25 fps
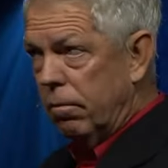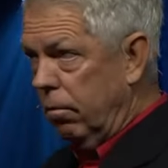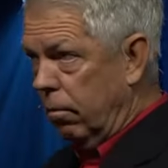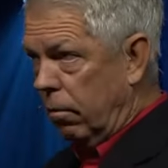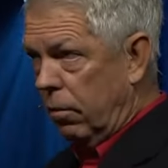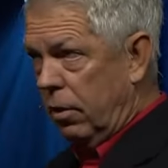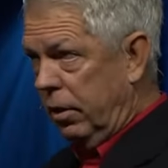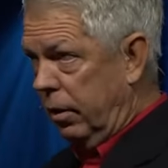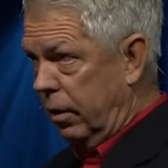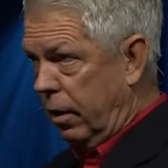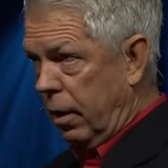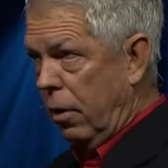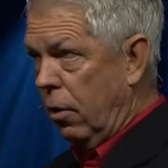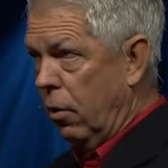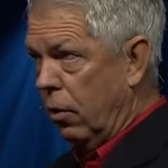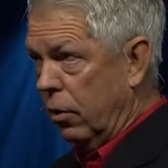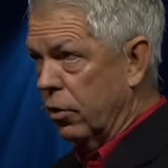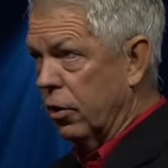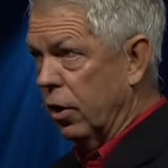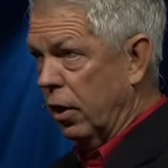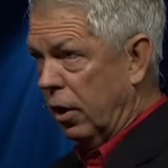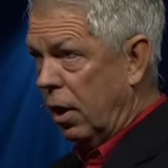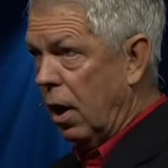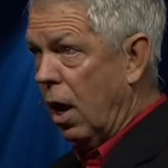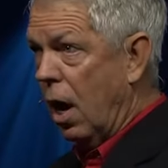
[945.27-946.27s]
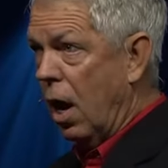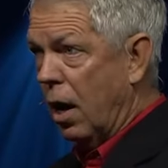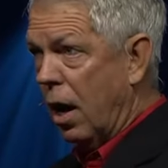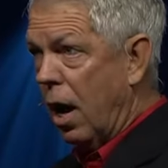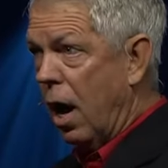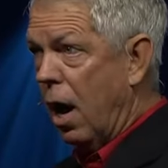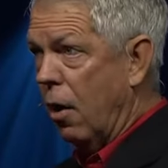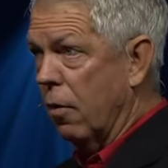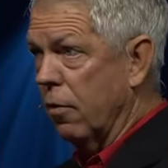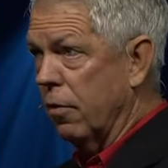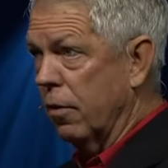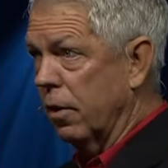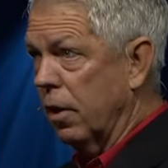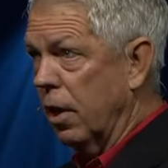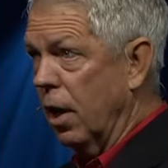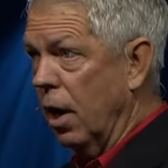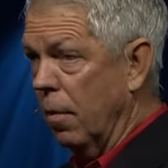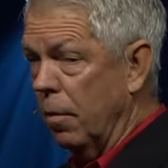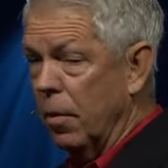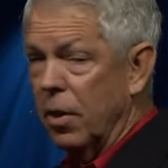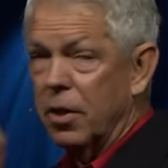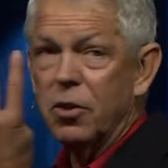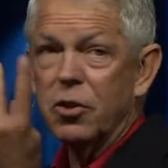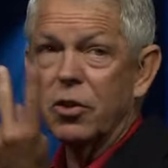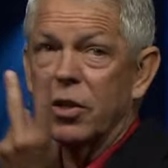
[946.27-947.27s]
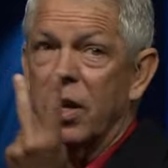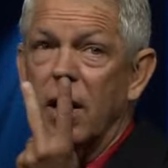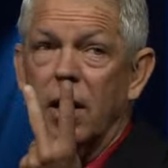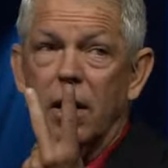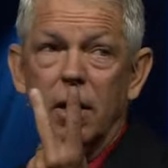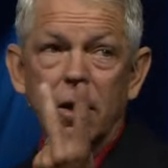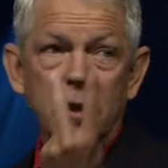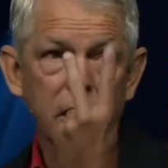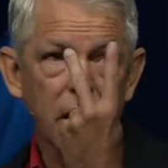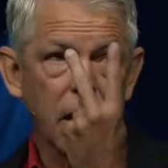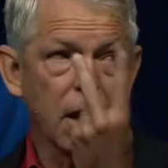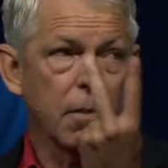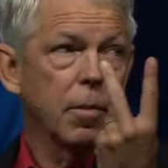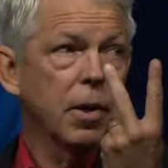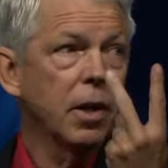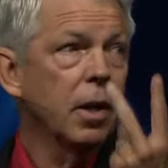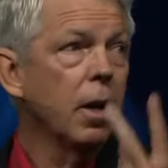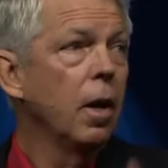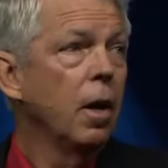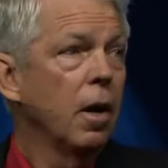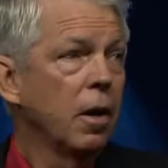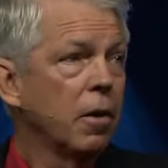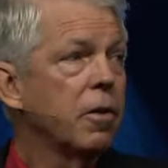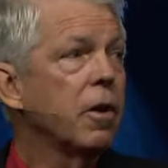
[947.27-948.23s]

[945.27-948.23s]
there is a God higher than government, and second, government,